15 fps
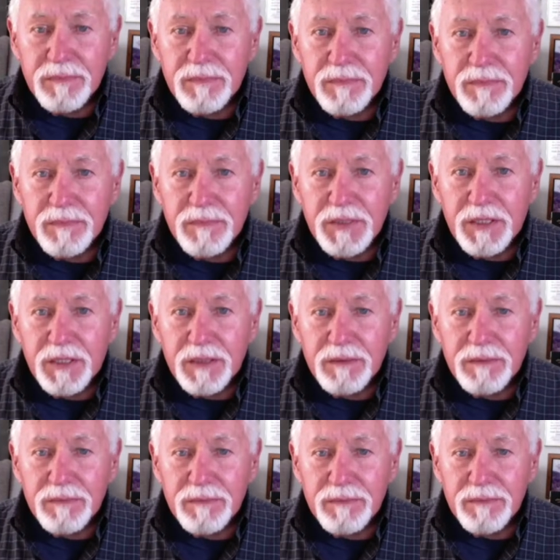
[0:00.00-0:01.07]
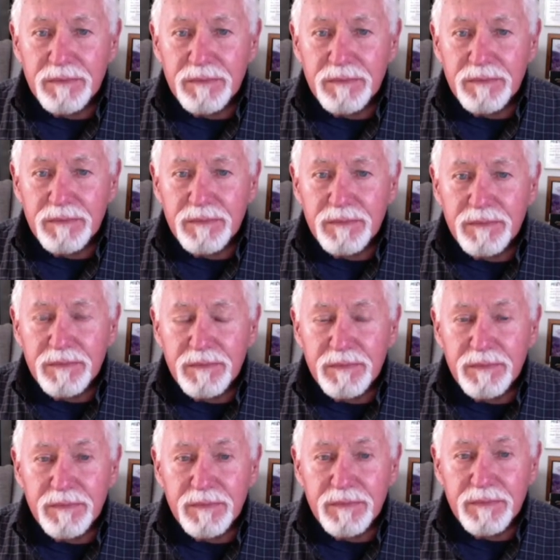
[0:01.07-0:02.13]

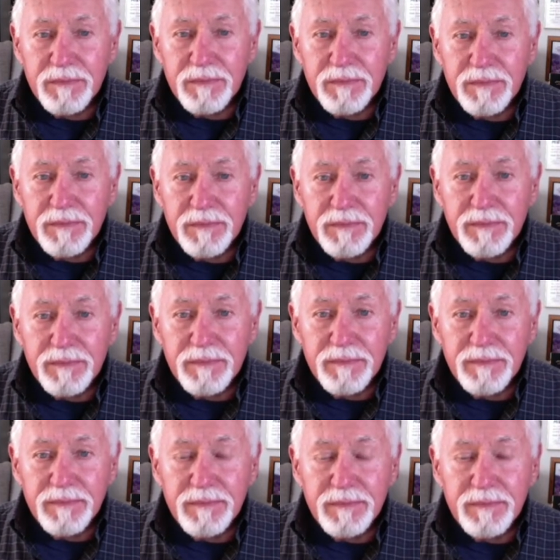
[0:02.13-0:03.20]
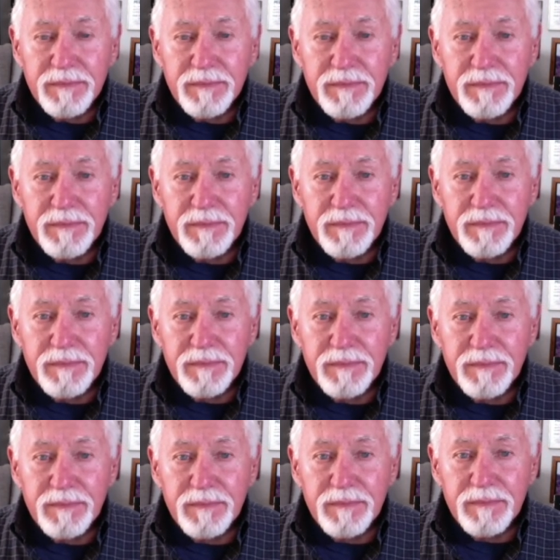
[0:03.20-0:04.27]

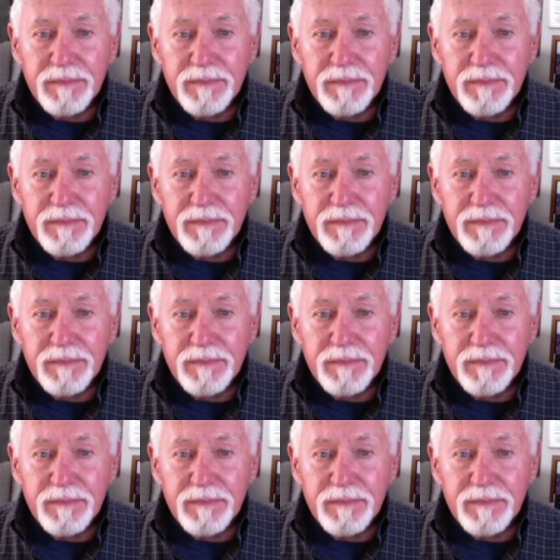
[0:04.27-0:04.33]
No words are spoken by the person on screen.